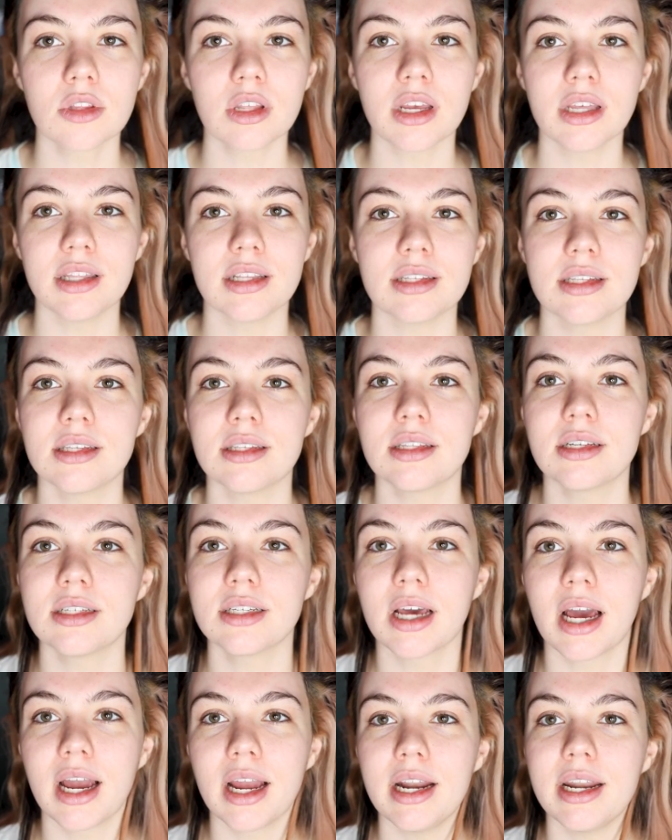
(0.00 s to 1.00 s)
Like this is the
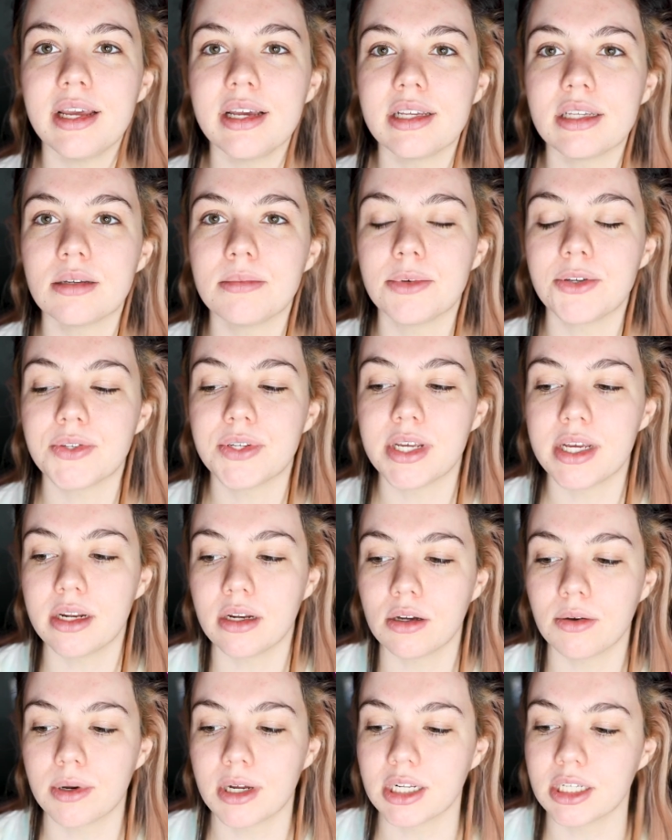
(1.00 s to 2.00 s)
tiniest, most
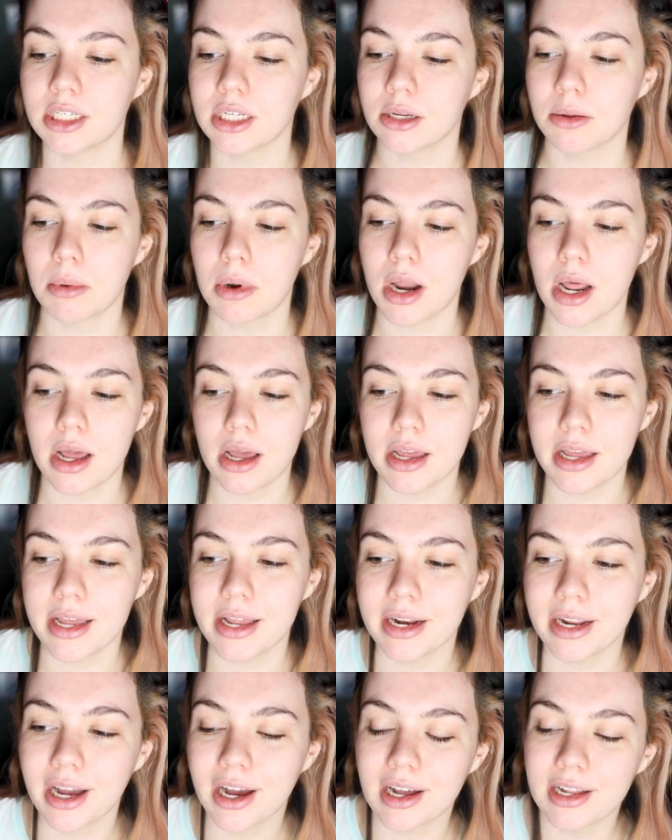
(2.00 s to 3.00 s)

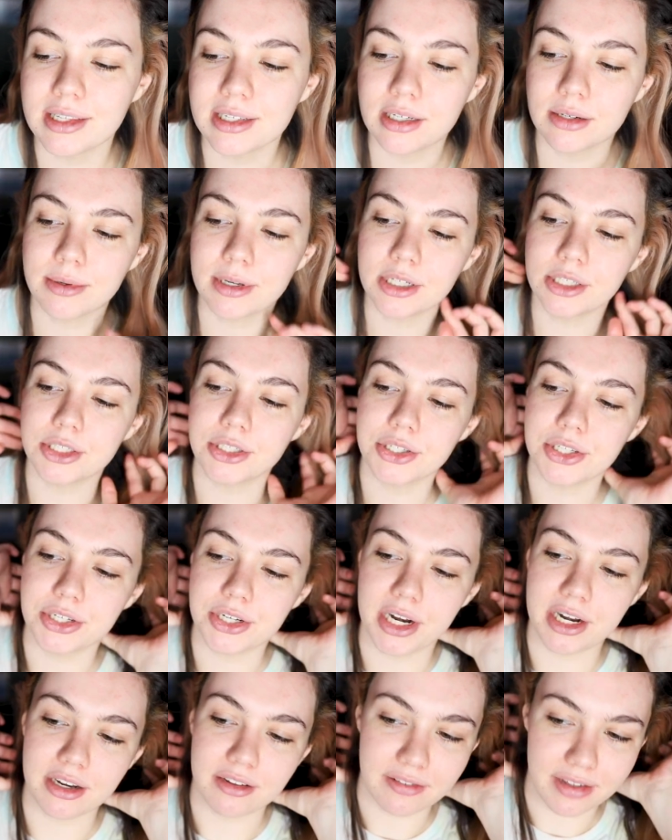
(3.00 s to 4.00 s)
inconsequential,
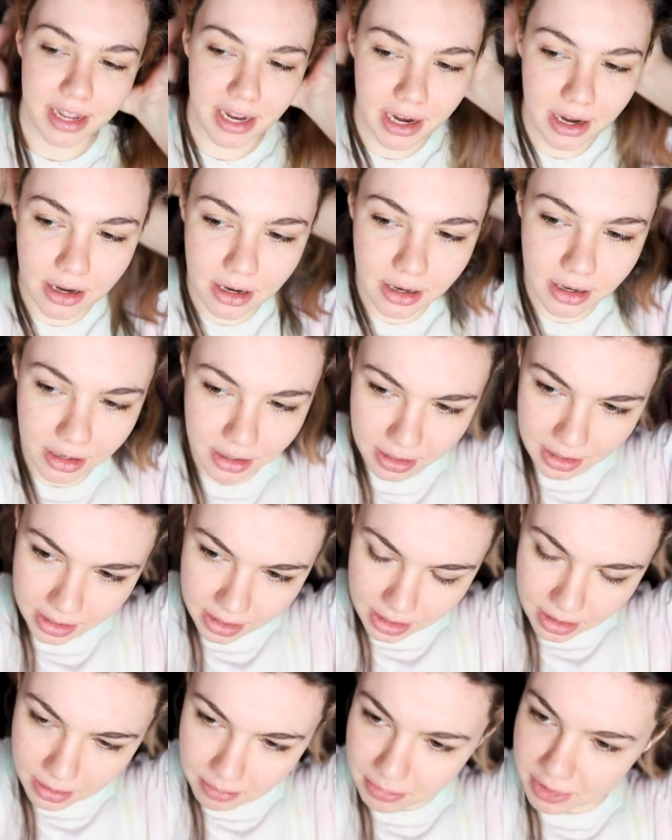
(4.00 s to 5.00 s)
strand of hair.
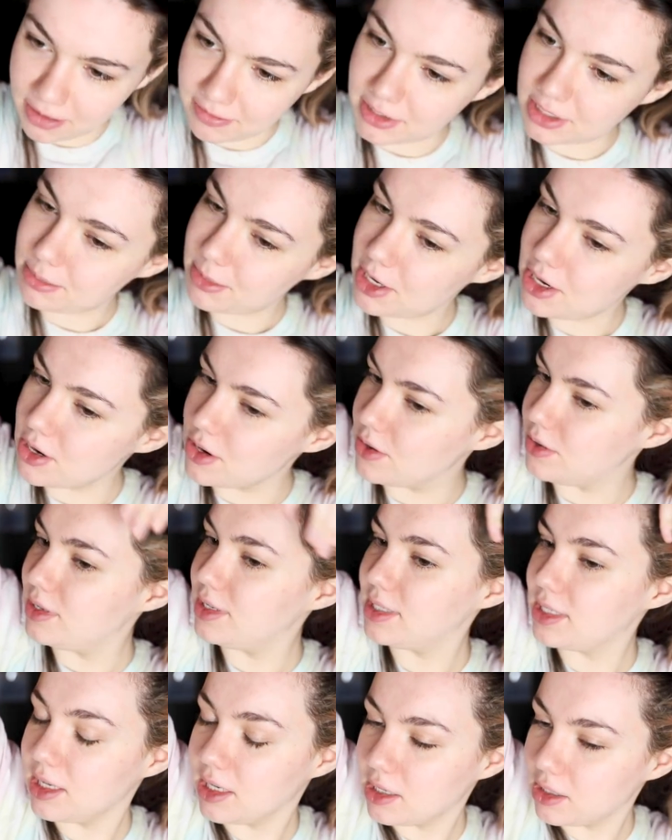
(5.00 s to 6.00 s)
But I've just been
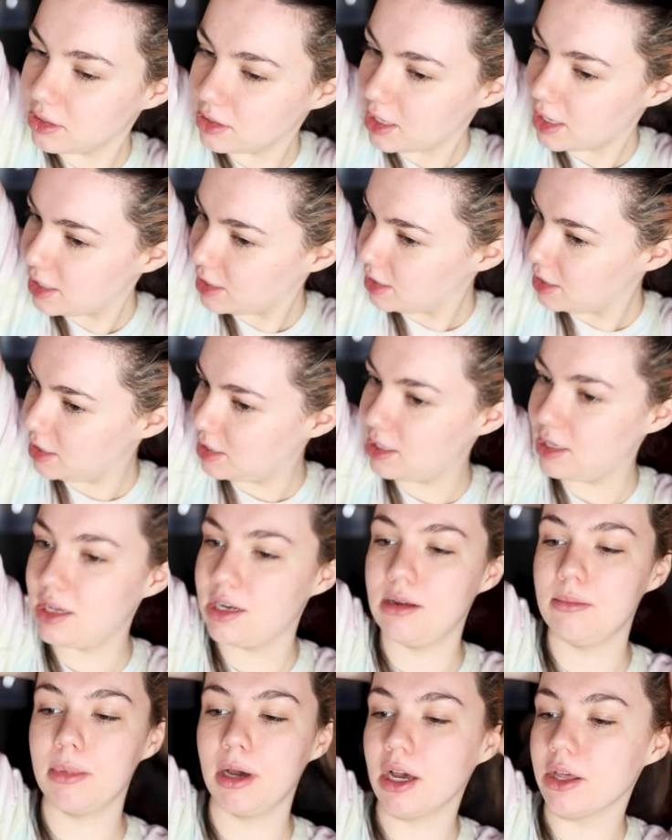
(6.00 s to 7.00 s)
noticing it a lot lately
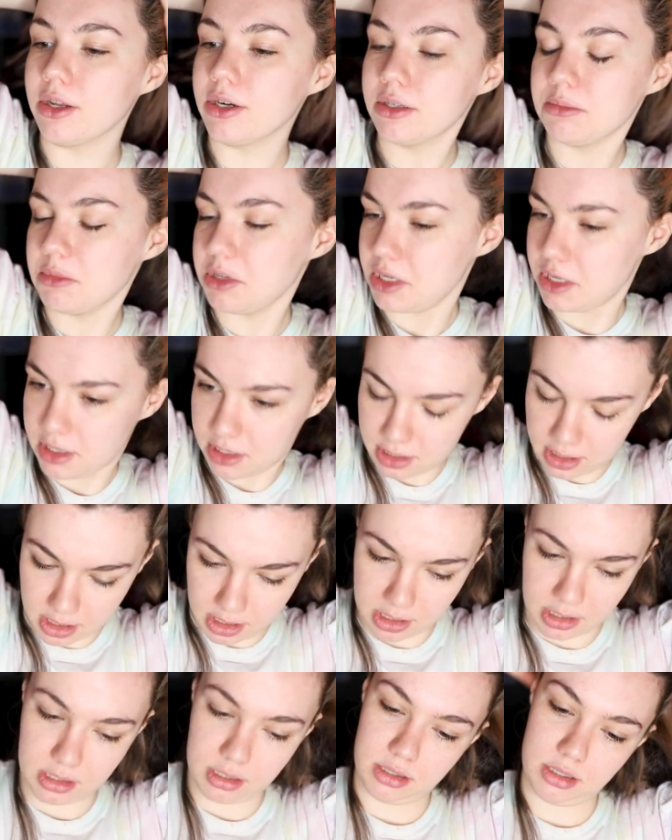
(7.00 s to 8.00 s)
and it bothers me
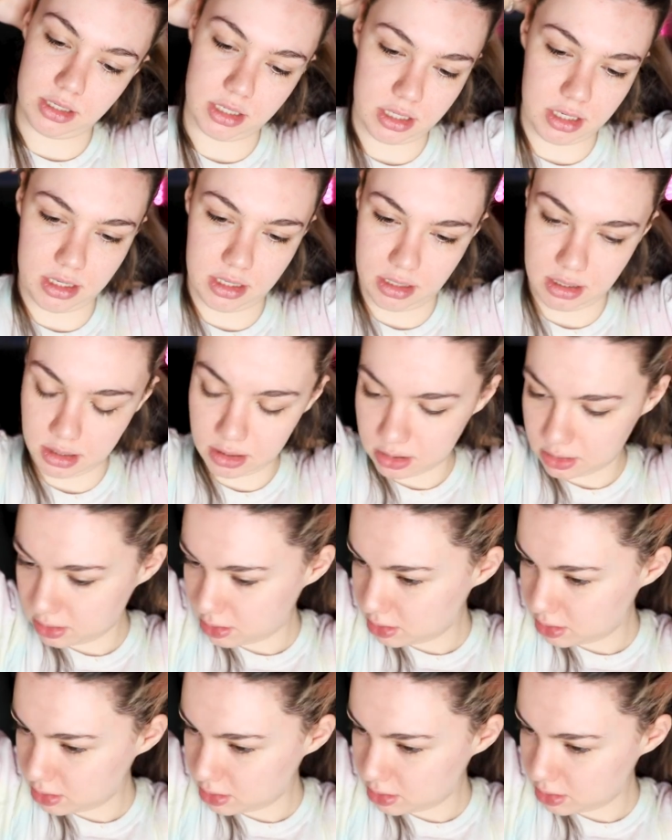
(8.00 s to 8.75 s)
and uh,